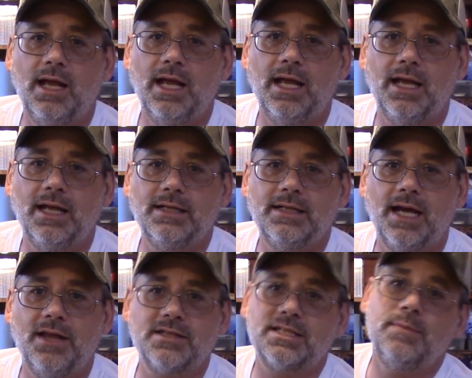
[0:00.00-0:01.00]
And
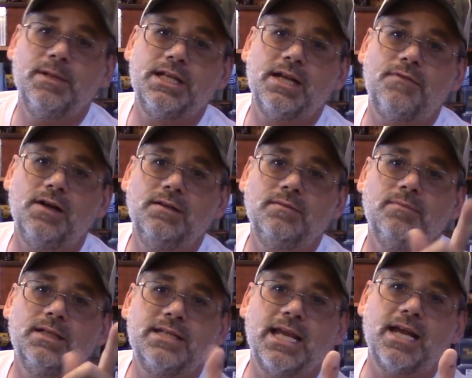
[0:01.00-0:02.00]
uh, this is a little bit different,
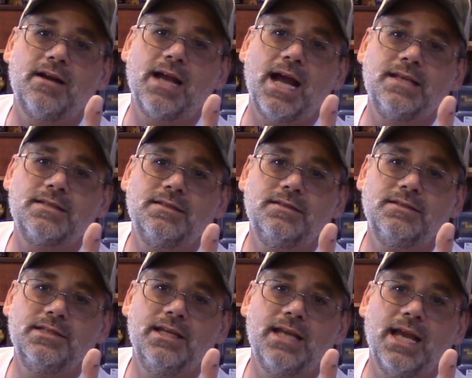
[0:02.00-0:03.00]
but take care, guys. See you